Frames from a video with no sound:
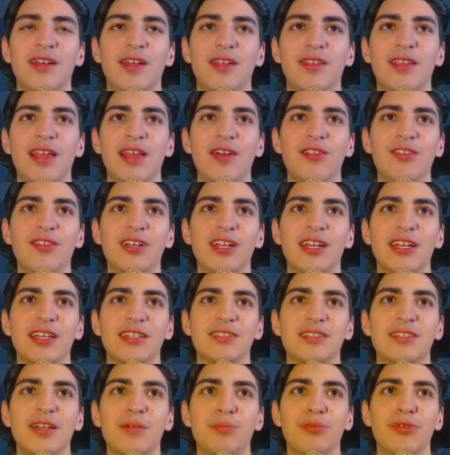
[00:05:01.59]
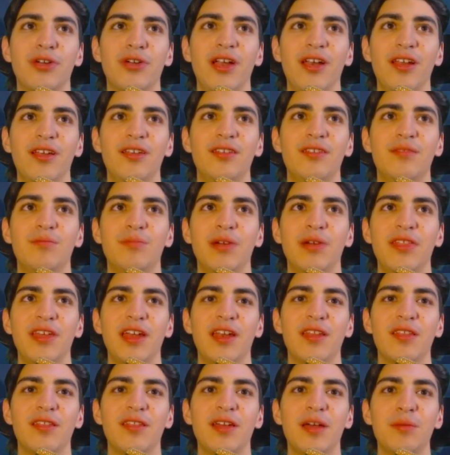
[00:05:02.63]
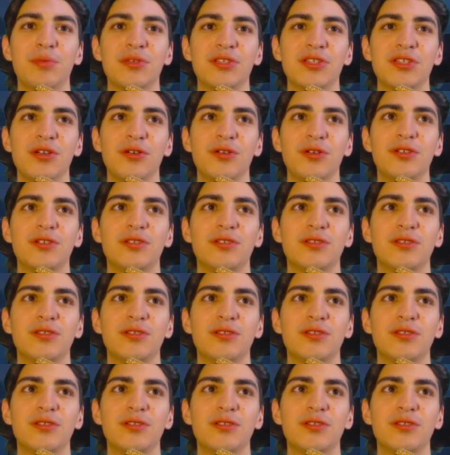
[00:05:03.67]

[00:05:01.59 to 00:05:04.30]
and now they're gonna get separated by the end of the episode.